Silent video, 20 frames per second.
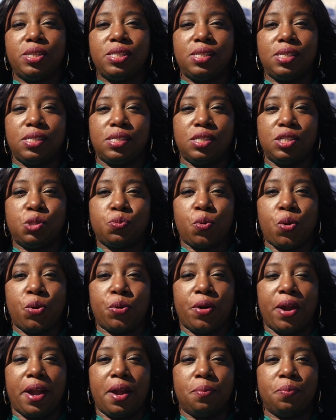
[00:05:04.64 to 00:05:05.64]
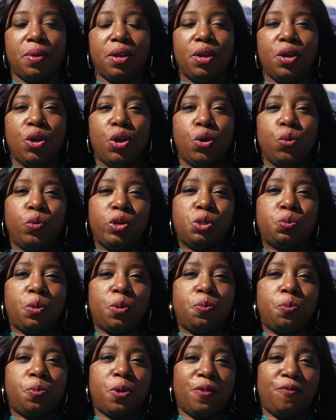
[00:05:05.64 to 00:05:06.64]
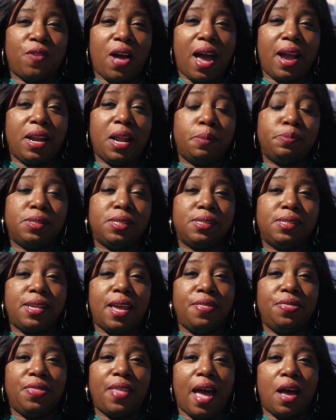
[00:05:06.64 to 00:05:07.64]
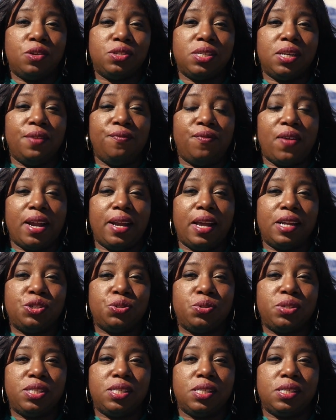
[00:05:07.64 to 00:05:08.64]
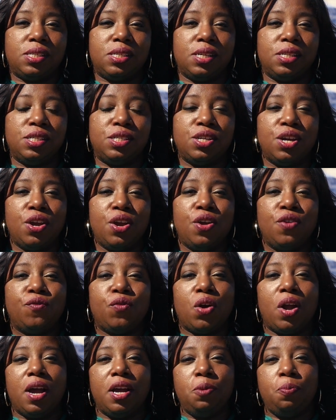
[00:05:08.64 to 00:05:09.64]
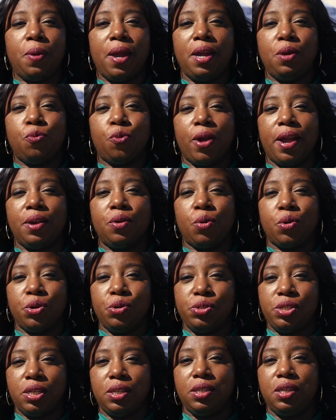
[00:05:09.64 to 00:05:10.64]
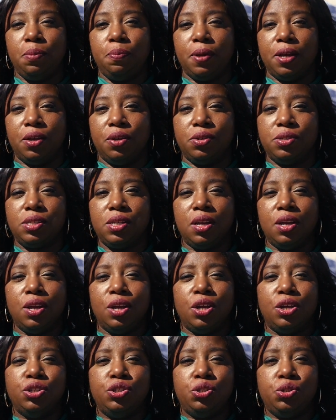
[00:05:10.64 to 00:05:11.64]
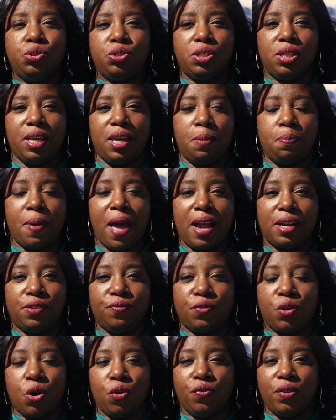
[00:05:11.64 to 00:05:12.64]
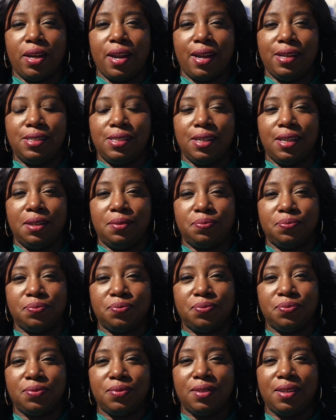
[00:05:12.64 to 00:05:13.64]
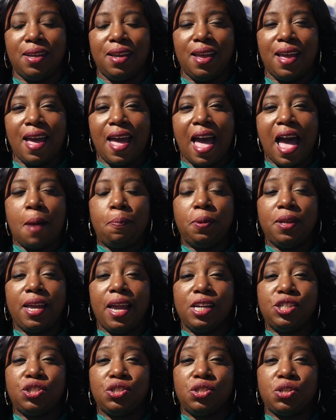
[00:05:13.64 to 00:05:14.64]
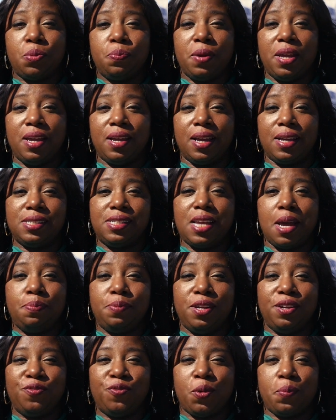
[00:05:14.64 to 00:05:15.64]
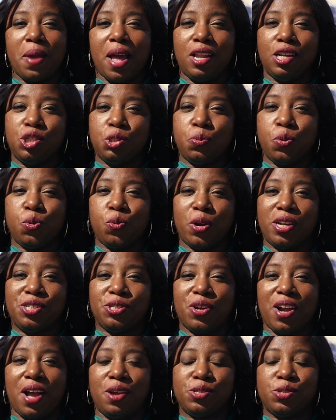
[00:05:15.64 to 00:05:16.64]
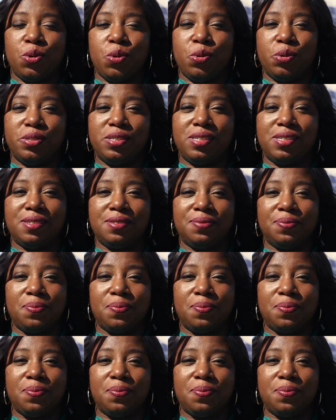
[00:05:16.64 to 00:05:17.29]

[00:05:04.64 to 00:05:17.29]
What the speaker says: Assistance Program, which will provide up to $10,000 in financial assistance for unpaid rent or utility bills due to the impact of COVID-19. Applications are being accepted from eligible renter households.